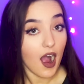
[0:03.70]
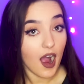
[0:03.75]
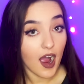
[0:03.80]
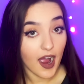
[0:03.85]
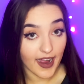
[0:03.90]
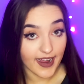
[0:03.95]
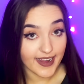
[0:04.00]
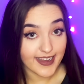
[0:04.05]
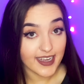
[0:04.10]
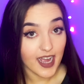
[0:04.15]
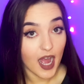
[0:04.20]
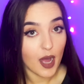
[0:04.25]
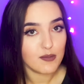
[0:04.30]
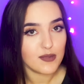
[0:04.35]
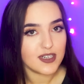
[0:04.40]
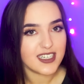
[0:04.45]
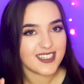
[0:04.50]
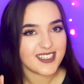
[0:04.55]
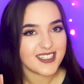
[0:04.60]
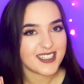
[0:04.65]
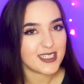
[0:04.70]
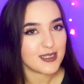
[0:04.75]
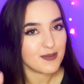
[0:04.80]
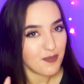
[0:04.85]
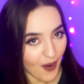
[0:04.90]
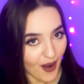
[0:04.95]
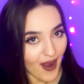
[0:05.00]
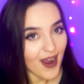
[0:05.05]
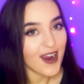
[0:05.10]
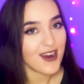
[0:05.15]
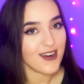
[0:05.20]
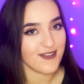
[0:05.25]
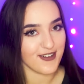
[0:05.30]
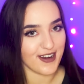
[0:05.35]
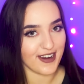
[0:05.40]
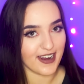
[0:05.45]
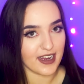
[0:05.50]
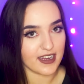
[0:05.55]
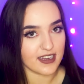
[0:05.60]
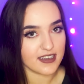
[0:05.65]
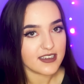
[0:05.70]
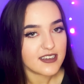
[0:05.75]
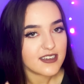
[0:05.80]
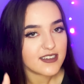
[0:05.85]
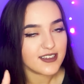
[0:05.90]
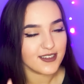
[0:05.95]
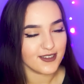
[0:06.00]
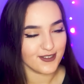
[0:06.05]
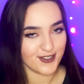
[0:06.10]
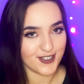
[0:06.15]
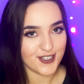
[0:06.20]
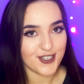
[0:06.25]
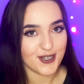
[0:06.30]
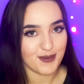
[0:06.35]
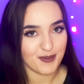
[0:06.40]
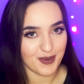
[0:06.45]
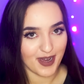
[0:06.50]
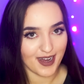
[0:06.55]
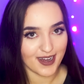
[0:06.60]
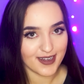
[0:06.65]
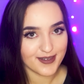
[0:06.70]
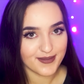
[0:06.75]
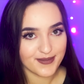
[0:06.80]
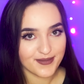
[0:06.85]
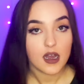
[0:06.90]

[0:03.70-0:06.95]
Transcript: I am an aspiring YouTuber.